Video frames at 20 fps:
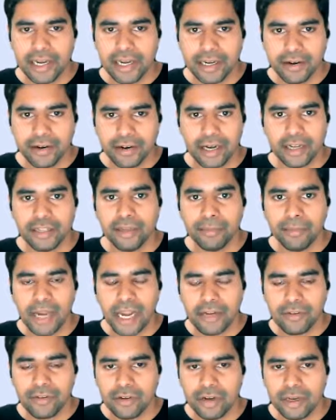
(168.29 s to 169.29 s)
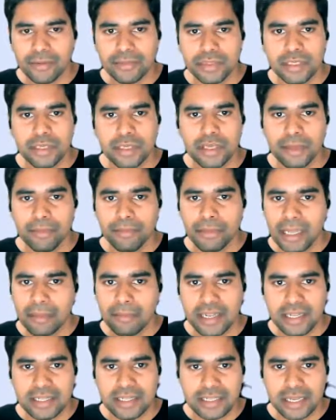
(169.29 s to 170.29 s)
and run the platforms,
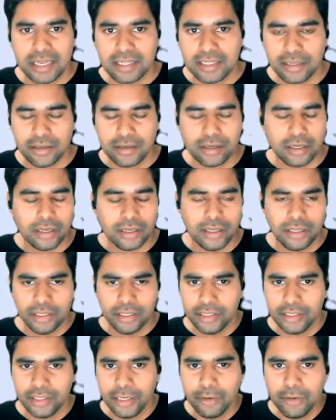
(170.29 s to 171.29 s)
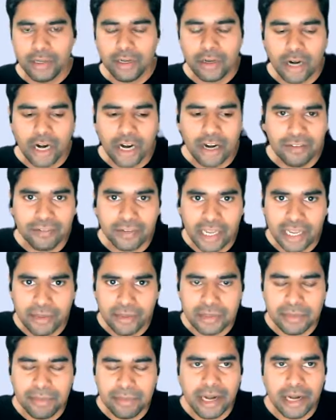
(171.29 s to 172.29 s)
pipelines, etc. They're doing a lot of
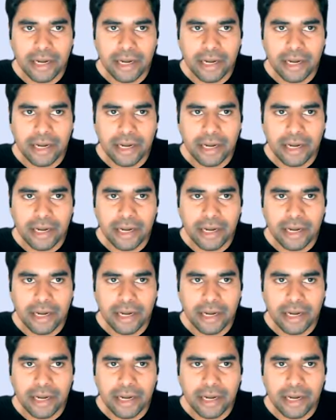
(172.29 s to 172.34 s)
time